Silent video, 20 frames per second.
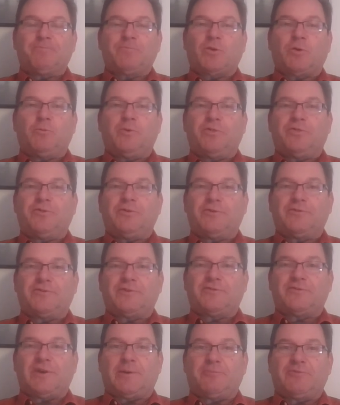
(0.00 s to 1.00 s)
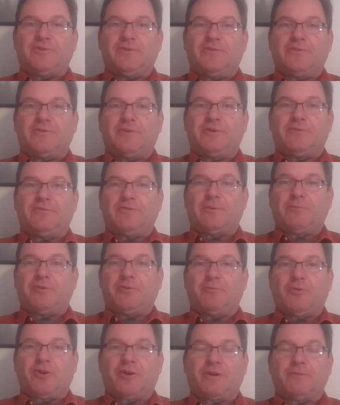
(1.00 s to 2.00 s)
with those exceptions of some of
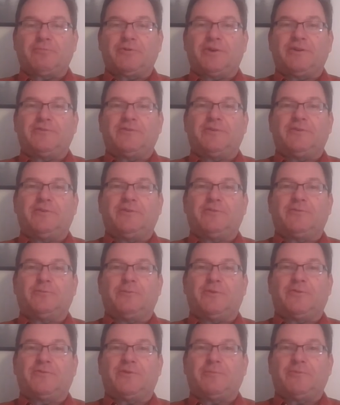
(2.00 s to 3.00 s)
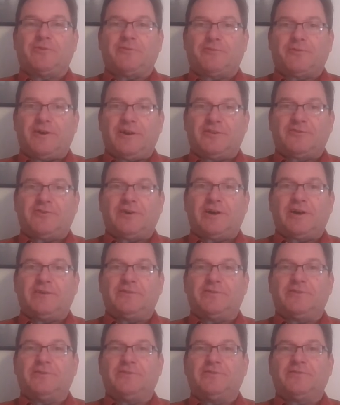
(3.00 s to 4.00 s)
the marketplaces, with some of the
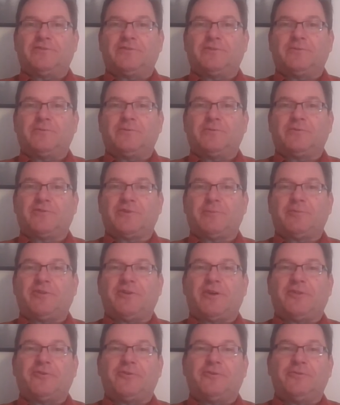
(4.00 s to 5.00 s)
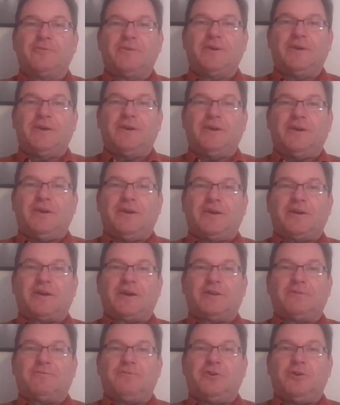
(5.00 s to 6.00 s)
franchises, with some of the other
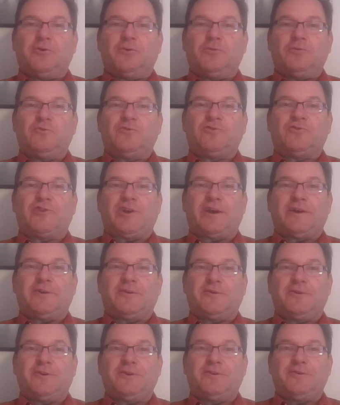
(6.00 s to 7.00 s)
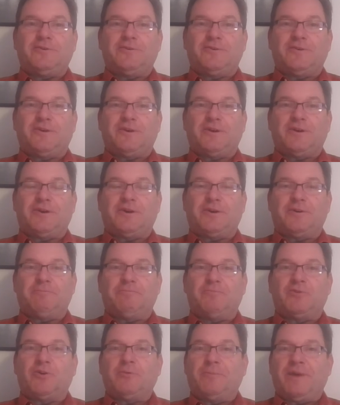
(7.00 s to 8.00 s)
kind of known shared
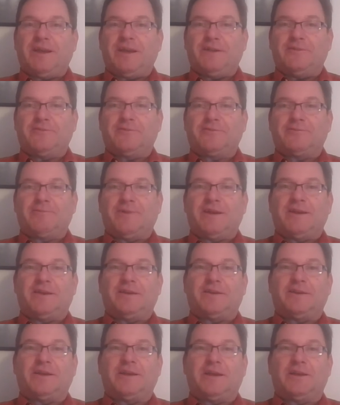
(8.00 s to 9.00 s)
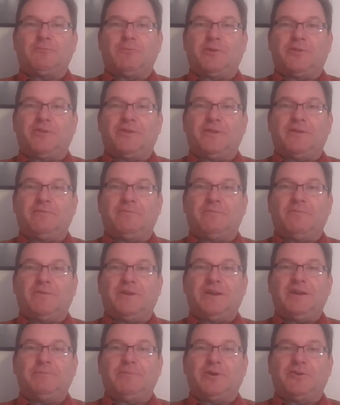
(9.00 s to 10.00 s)
domains. And again, with the
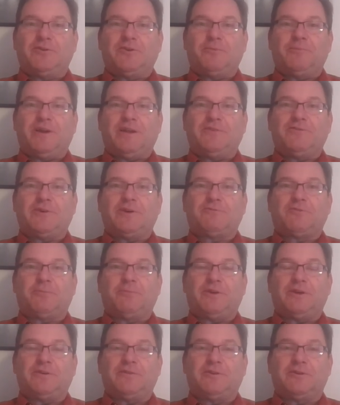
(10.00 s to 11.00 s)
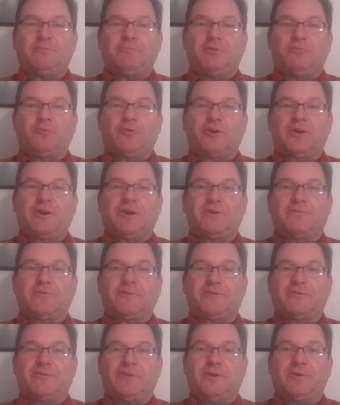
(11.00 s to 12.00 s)
email domains, you have to be a little bit more
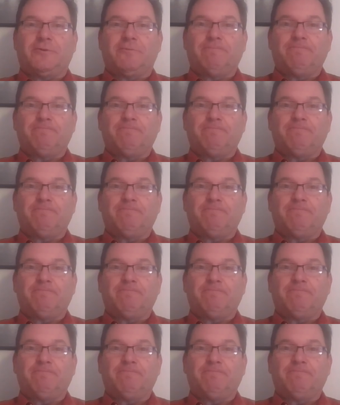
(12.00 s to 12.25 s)
careful still.